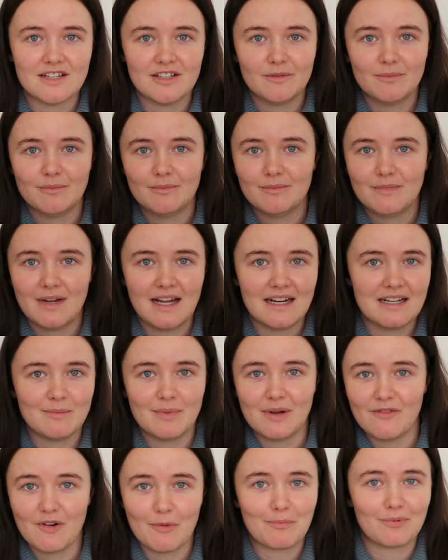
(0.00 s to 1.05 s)
them and a
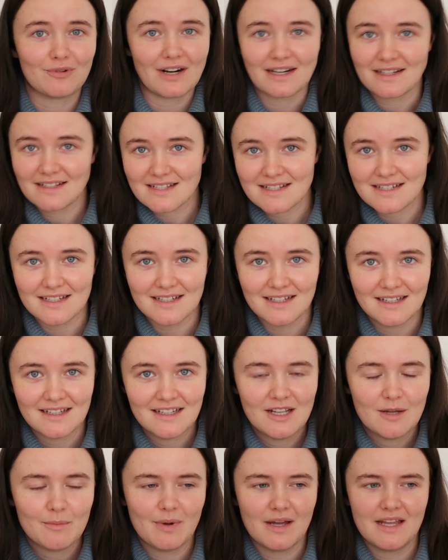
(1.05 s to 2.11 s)
bit of a prankster,
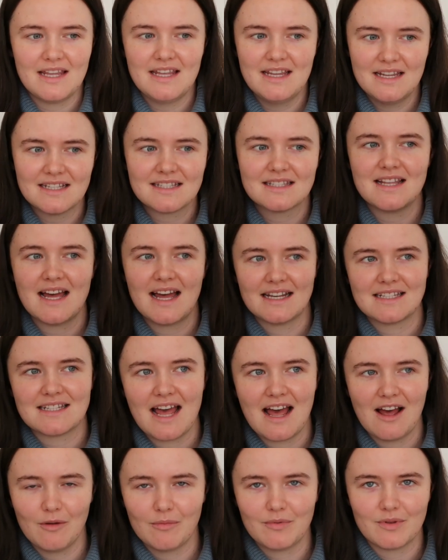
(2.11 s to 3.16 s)
but he is there to
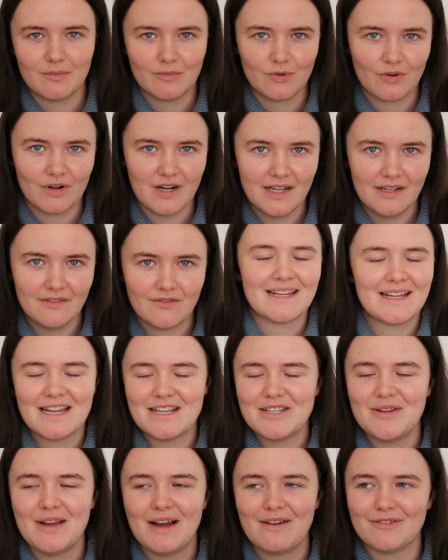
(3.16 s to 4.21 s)
help them grieve. In
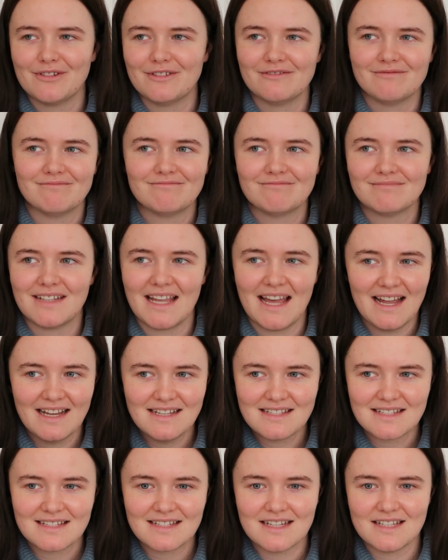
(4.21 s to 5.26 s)
case you haven't
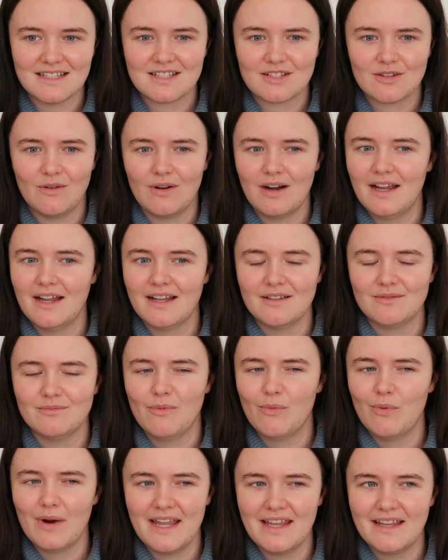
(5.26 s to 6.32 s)
guessed, it's quite a
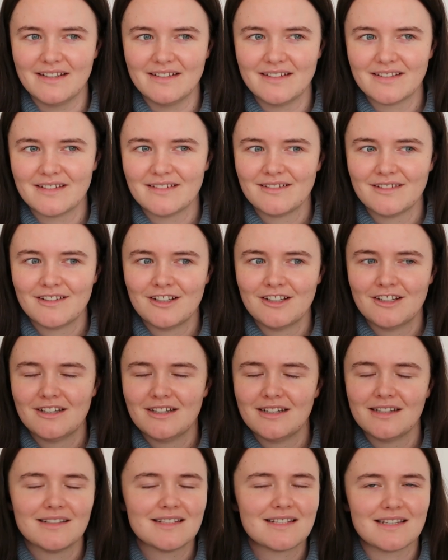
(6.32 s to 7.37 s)
weird,
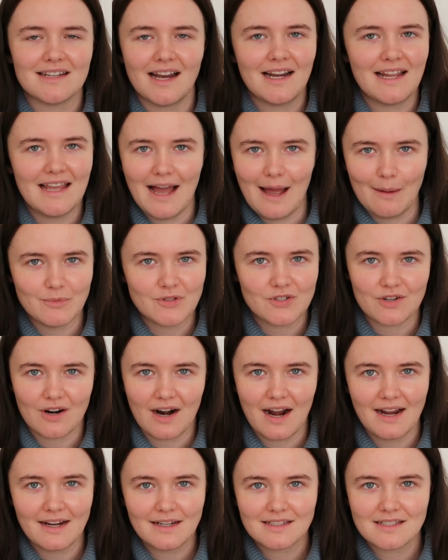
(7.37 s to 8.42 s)
slightly
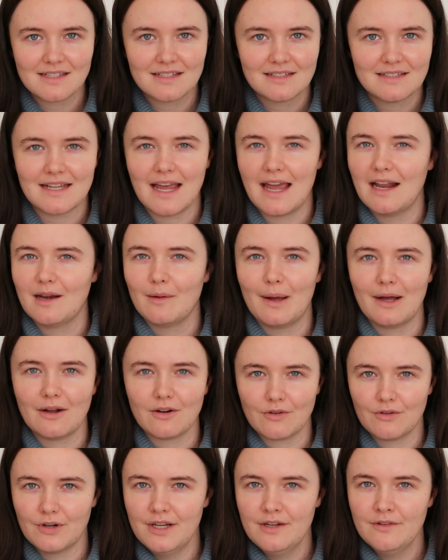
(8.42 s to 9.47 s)
abstract tale
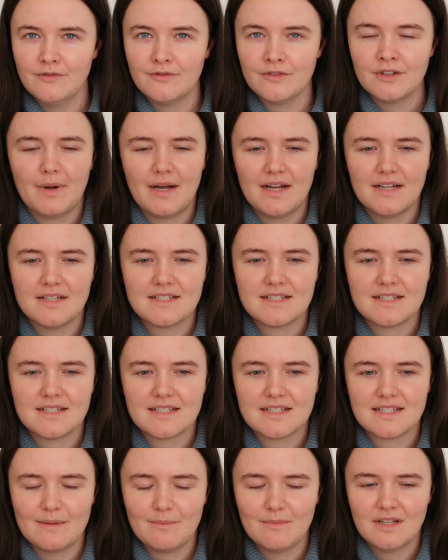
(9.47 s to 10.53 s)
about grief, but
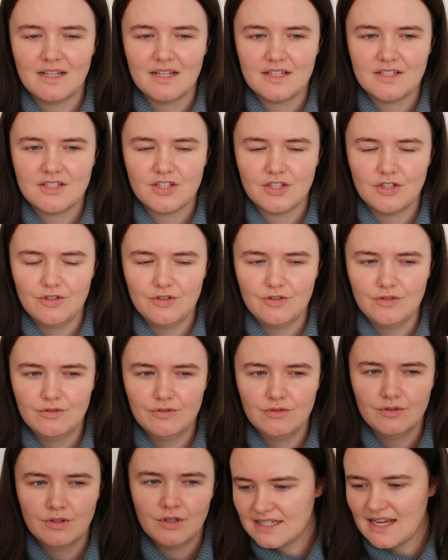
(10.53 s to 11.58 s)
similar
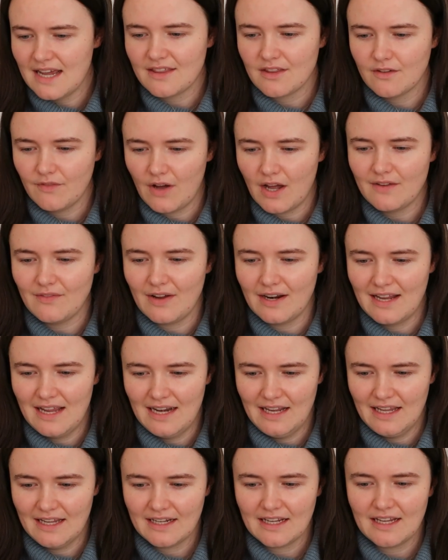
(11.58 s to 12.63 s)
to the death of Ivan
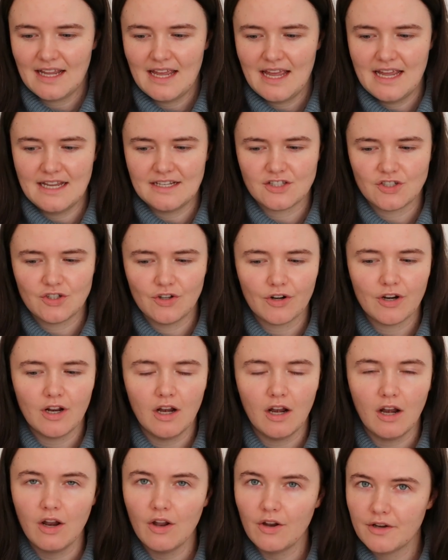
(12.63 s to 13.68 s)
Ilyich, it's got a
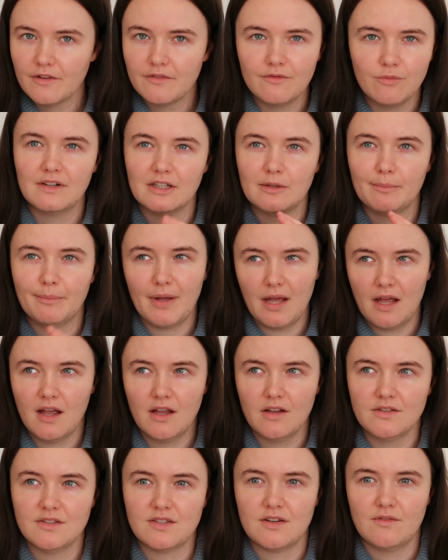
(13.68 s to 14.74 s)
lot of little
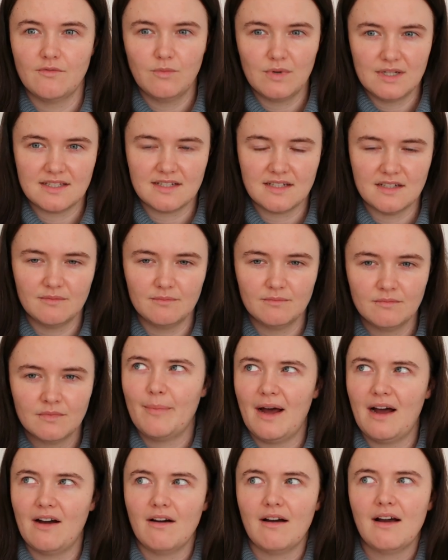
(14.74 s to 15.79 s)
pearls of wisdom
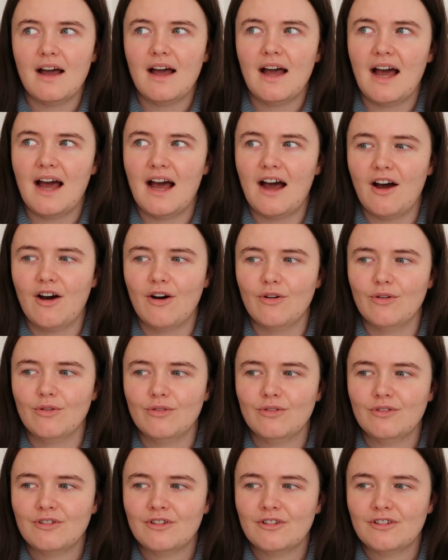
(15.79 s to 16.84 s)
about
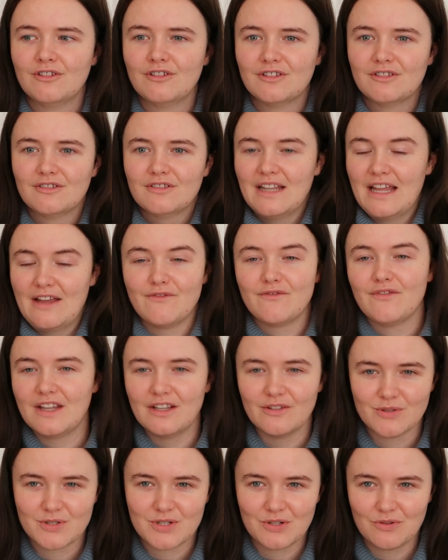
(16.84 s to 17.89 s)
how it
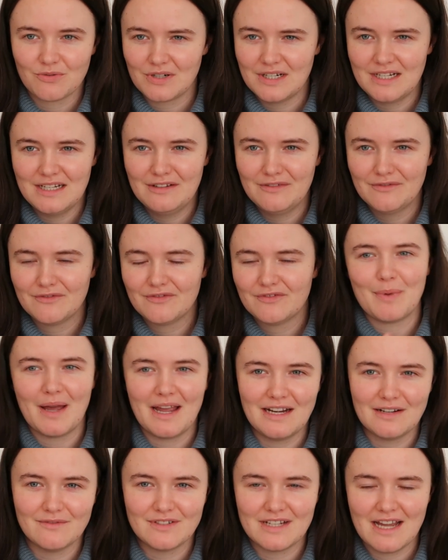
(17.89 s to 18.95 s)
feels to grieve the
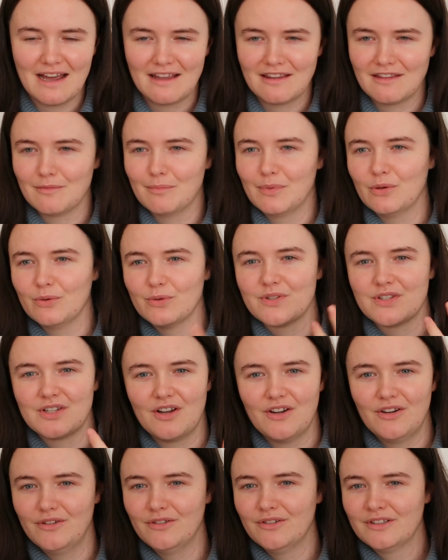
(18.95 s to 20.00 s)
pain of death, but
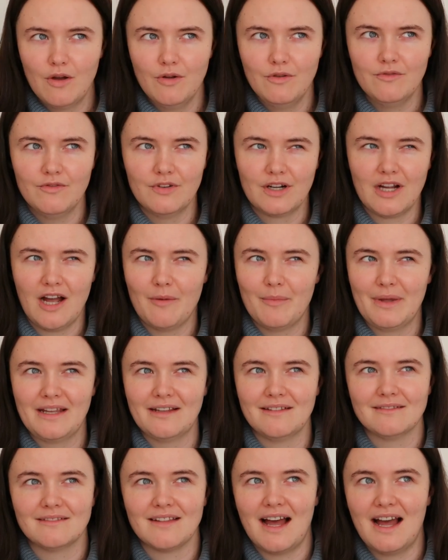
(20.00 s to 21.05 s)
also
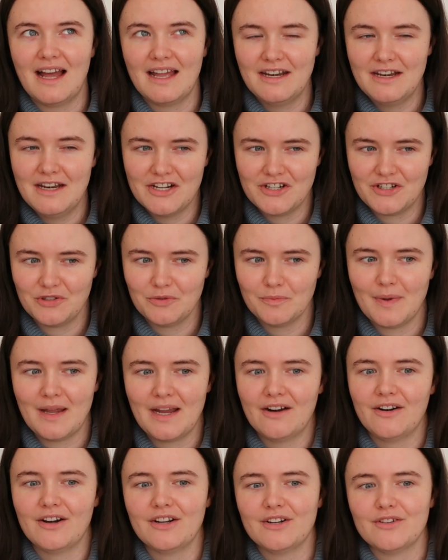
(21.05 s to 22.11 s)
overcoming that initial
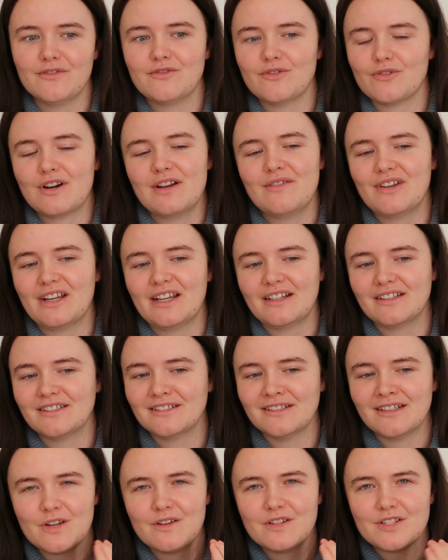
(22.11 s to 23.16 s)
period of
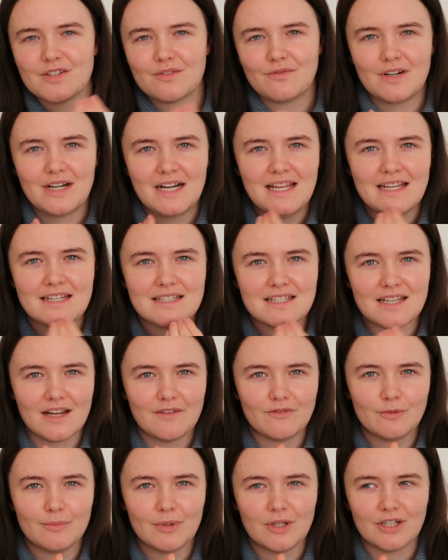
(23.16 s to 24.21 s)
grieving. So it's a really
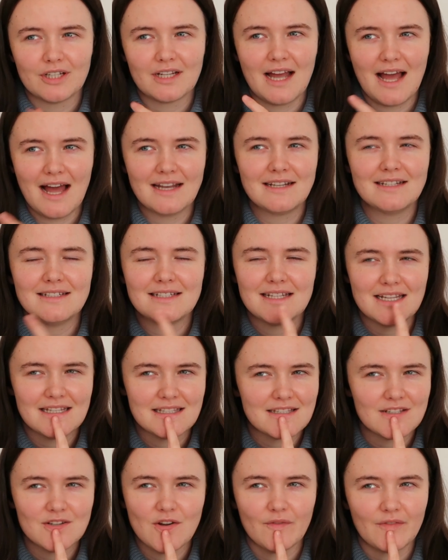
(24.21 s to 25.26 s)
insightful book, and
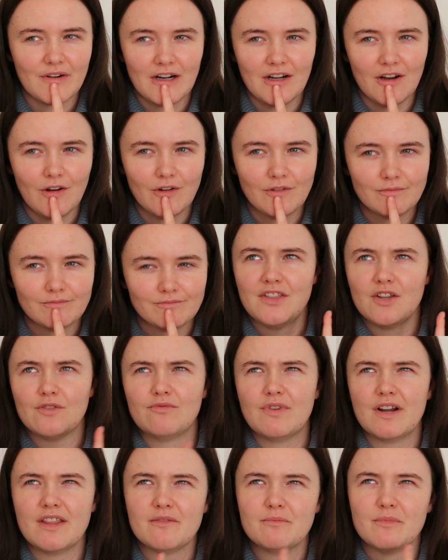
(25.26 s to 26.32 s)
it's not very long. And the
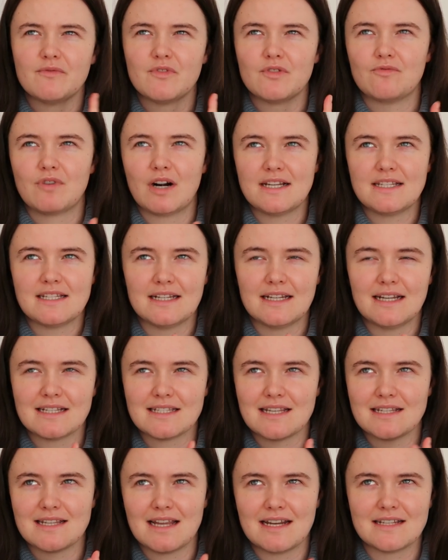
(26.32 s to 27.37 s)
rhythm of the writing,
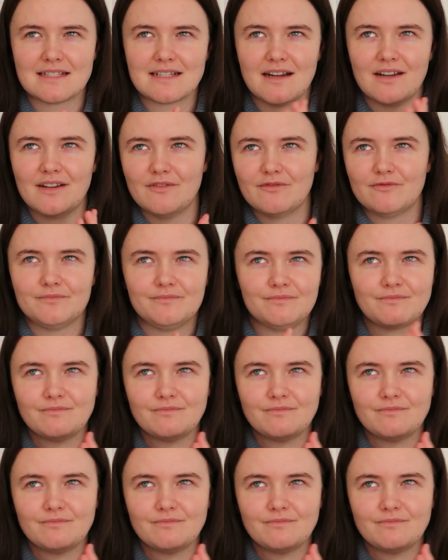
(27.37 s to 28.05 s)
as I said, it's kind of